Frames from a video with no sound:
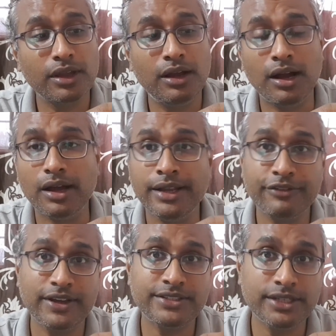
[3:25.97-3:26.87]

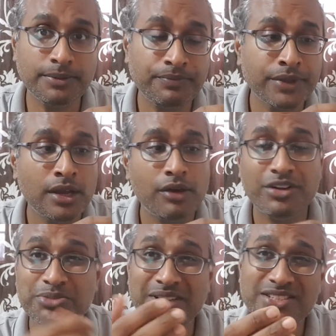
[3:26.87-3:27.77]
interface here,
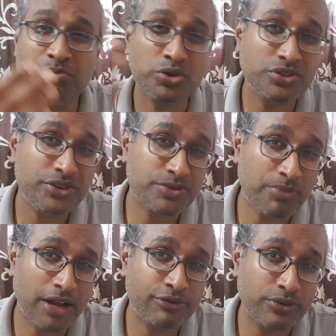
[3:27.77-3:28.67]
which means most of your
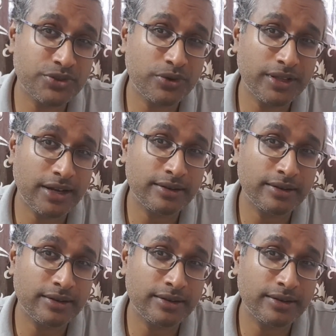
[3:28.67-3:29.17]
smartphones today